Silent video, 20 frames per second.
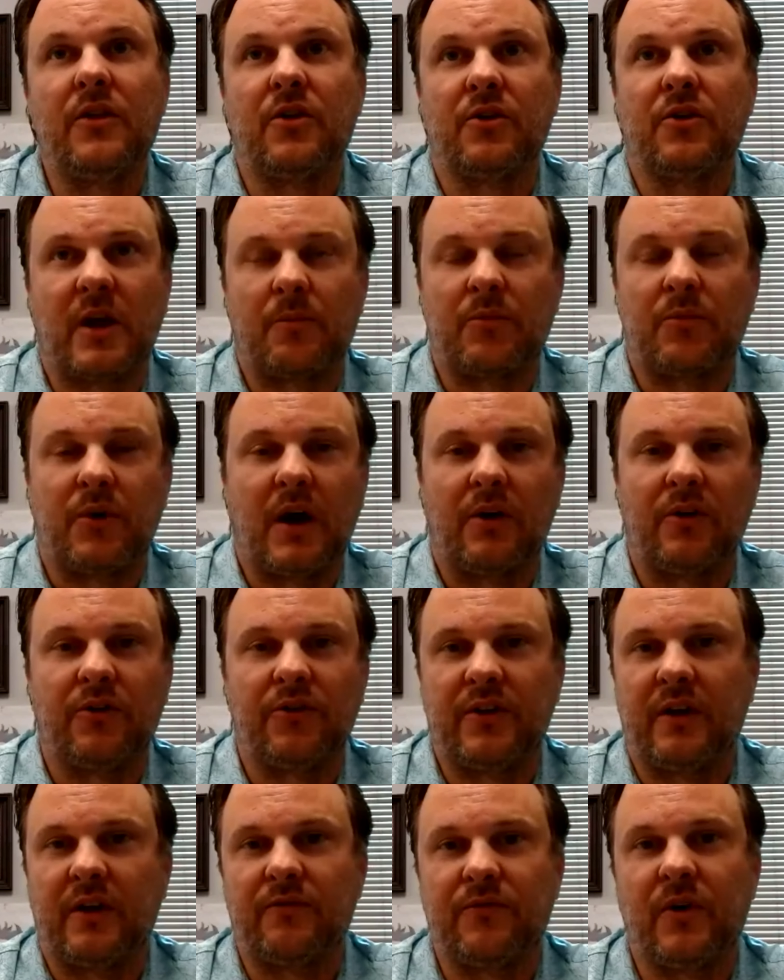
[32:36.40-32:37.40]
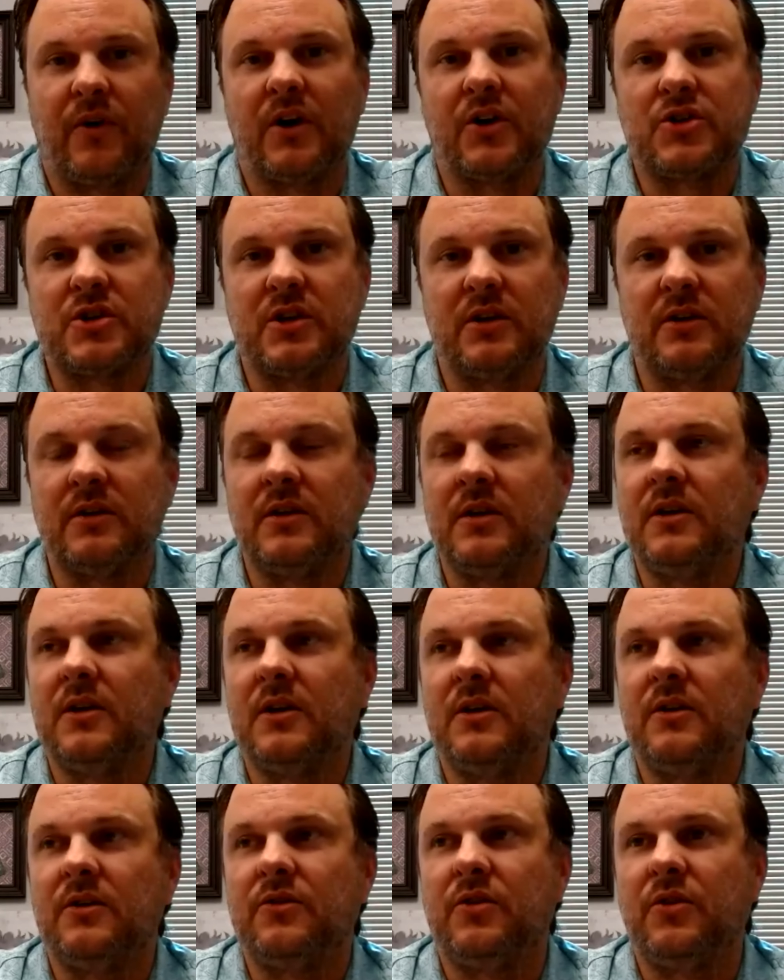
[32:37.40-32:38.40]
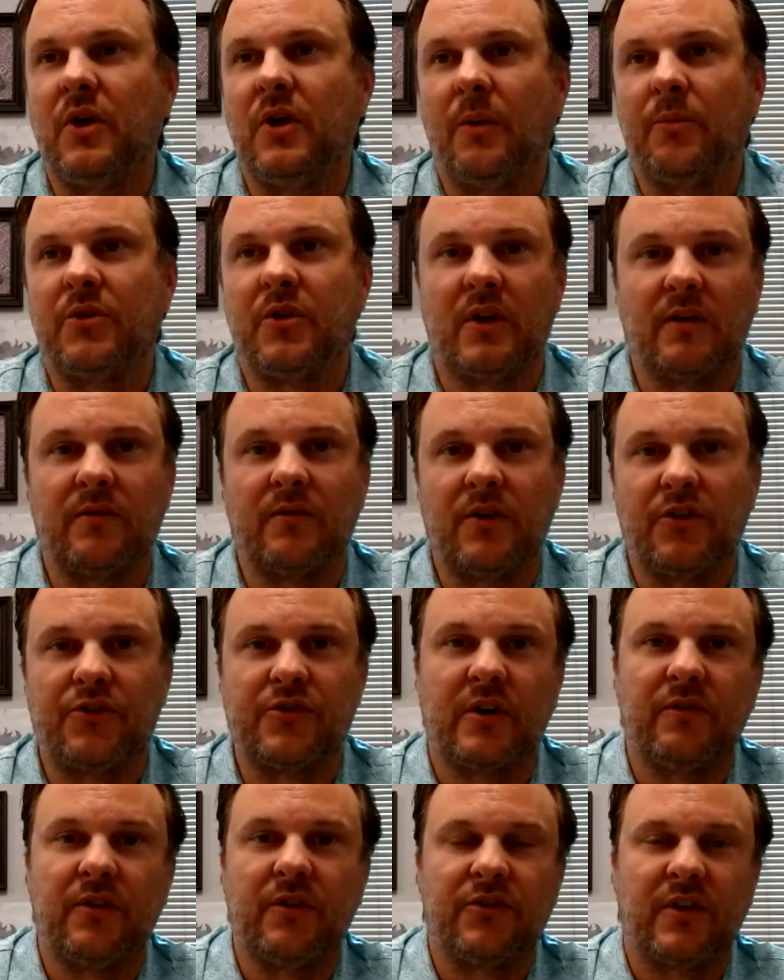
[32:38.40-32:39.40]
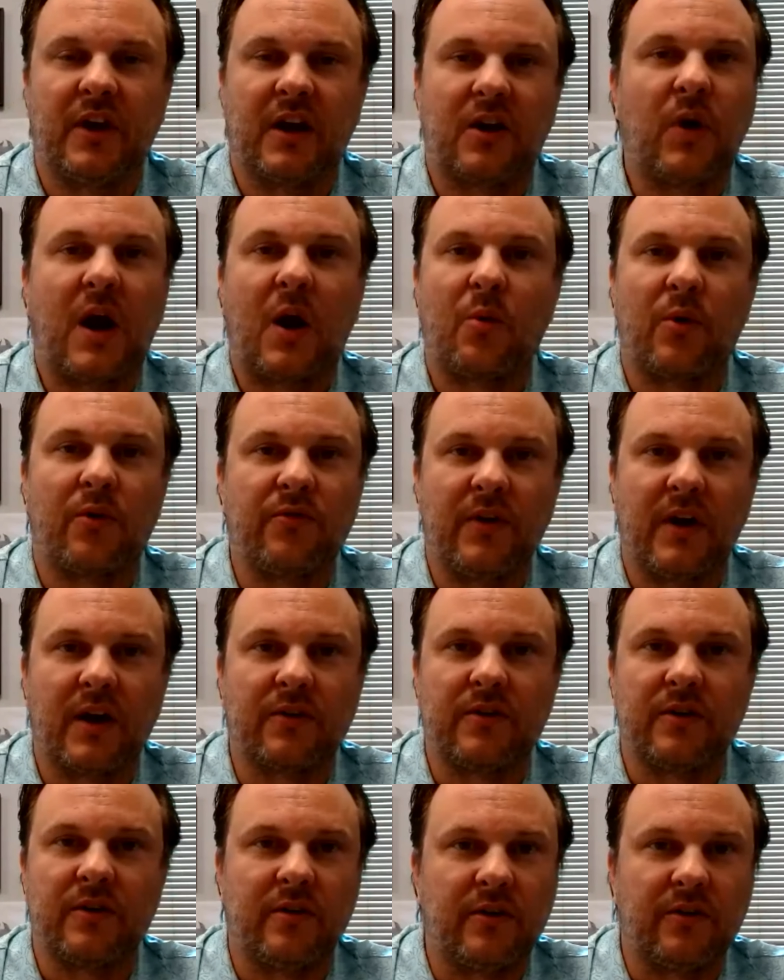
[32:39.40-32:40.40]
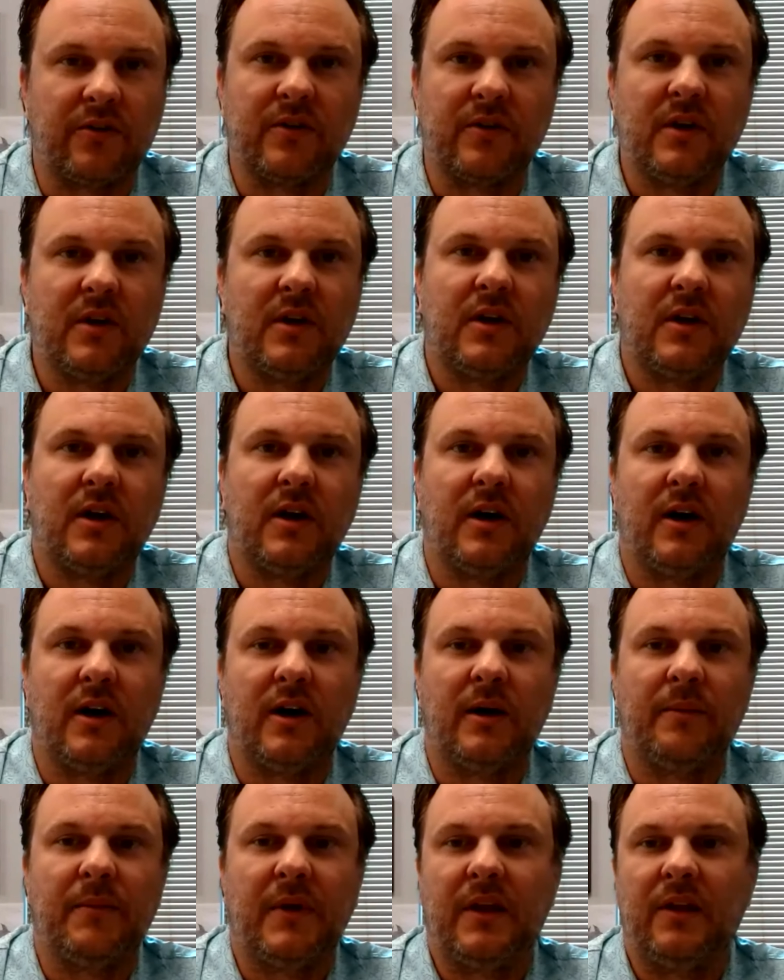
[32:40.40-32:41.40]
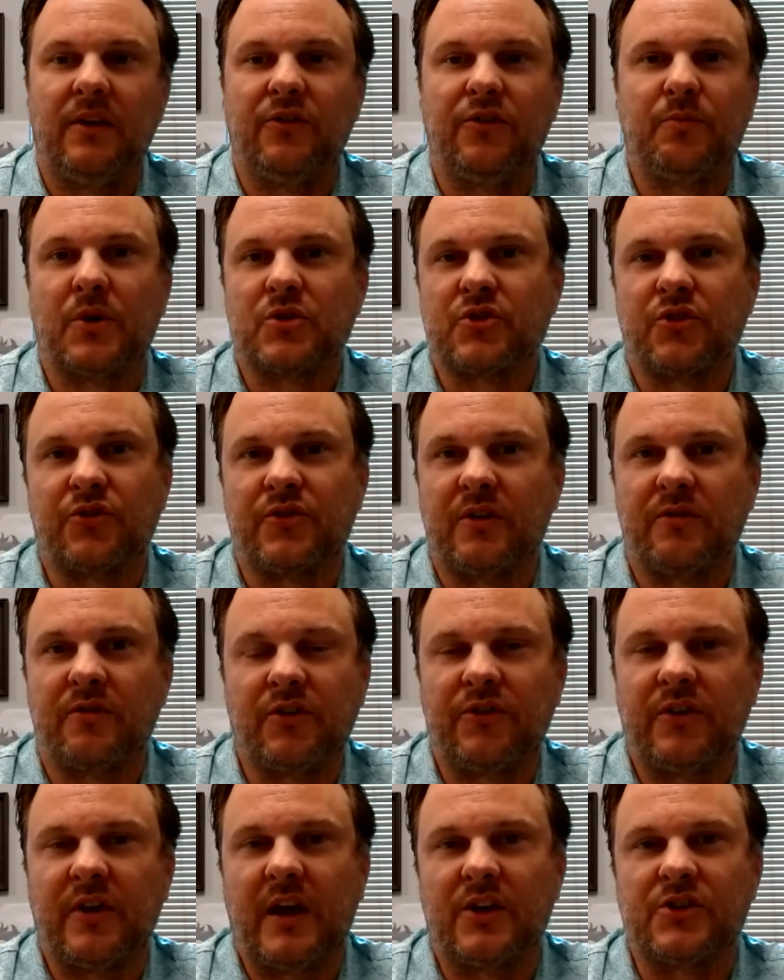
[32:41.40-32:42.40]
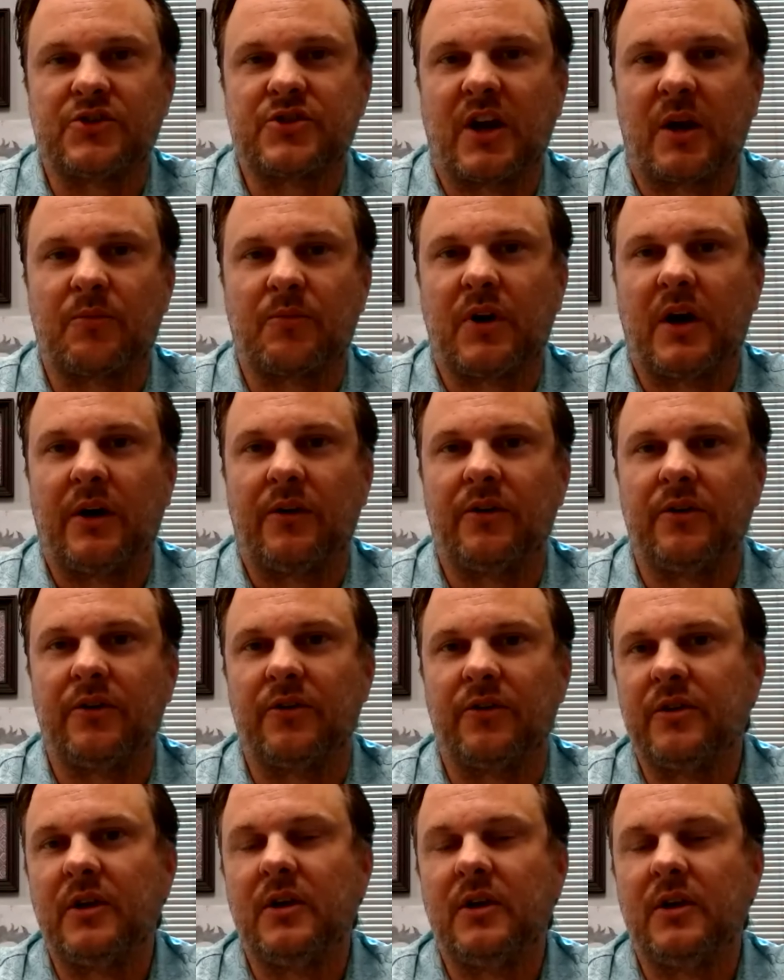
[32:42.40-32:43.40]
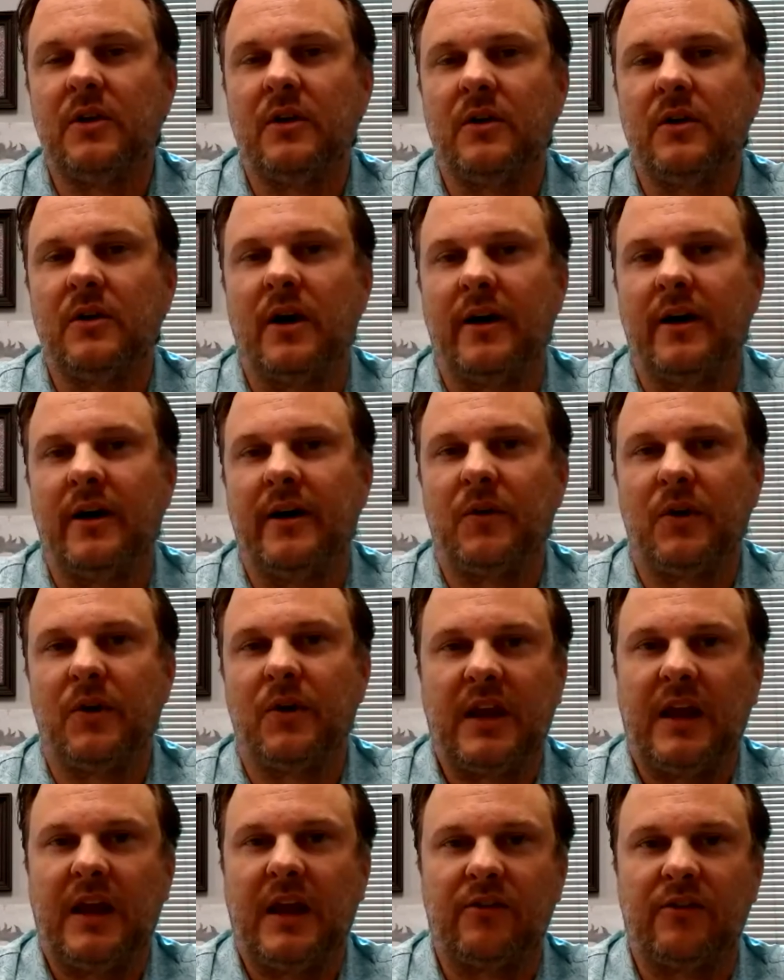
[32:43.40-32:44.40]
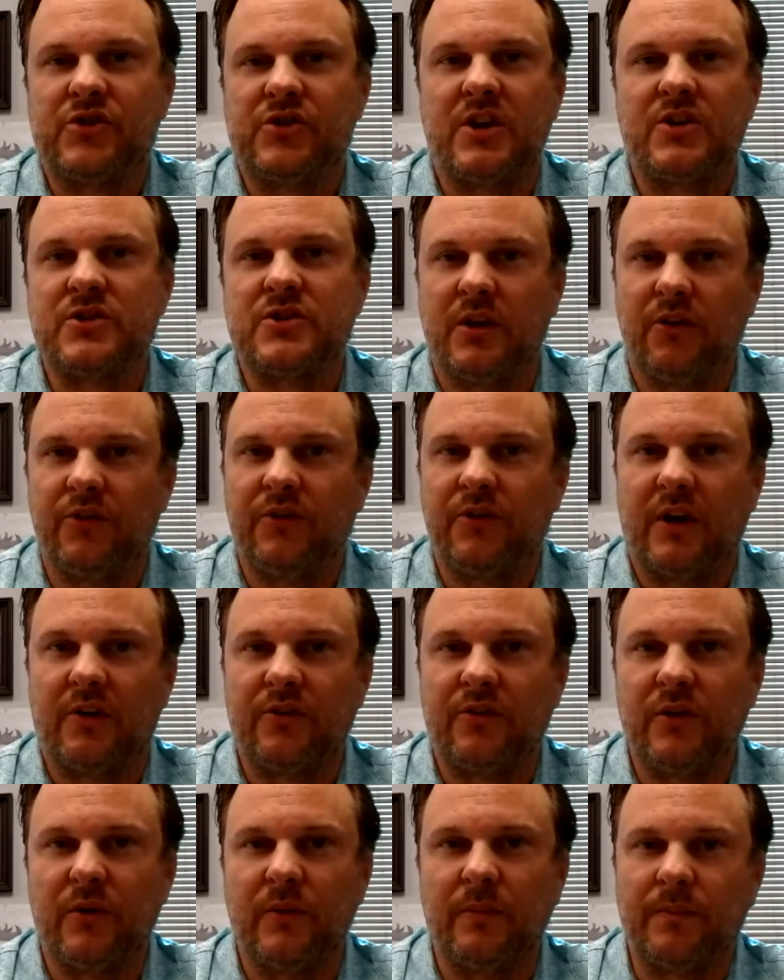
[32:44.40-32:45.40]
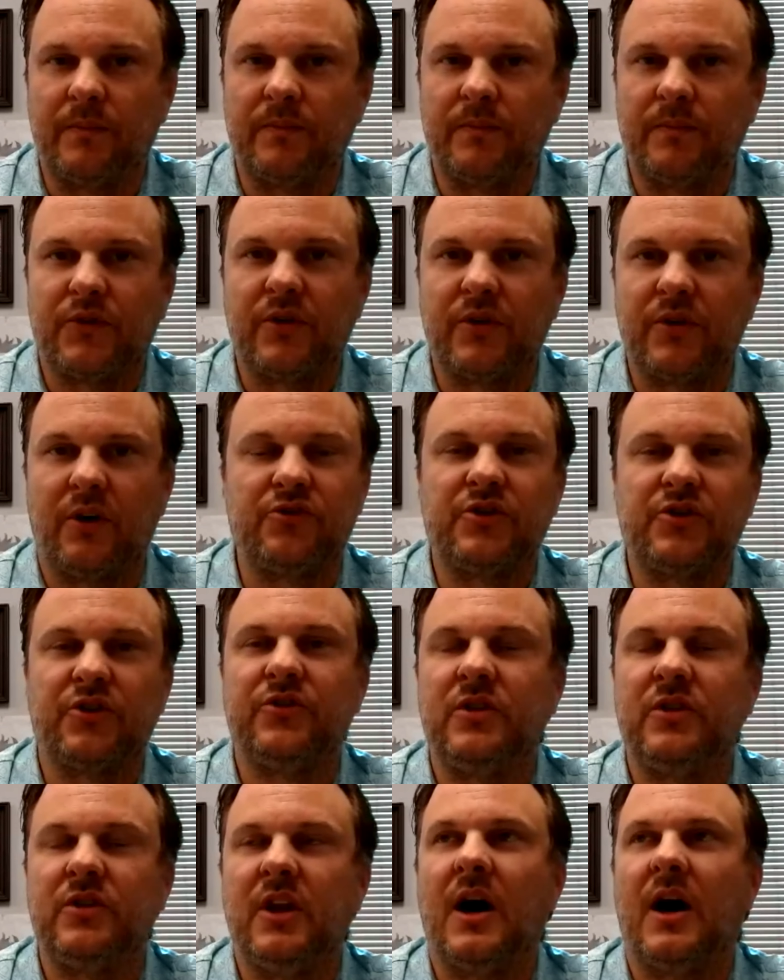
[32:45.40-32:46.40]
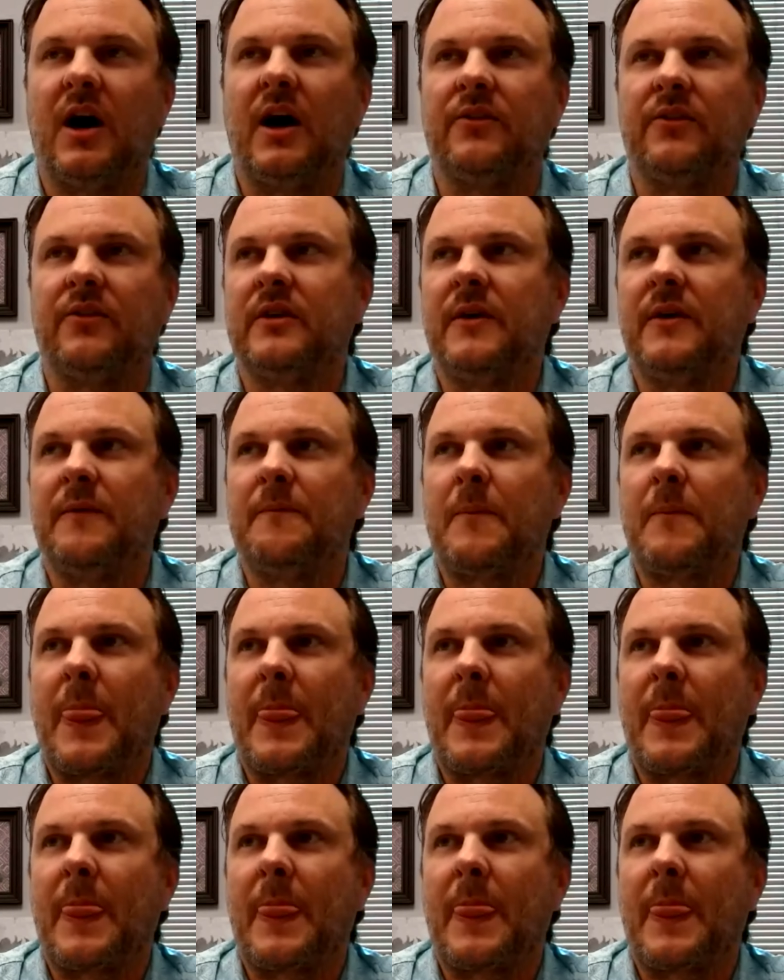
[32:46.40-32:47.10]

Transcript: other type of routers that function to help deliver the service, like route reflectors and special services edge type routers. We're looking at changing those out too. So it's just not,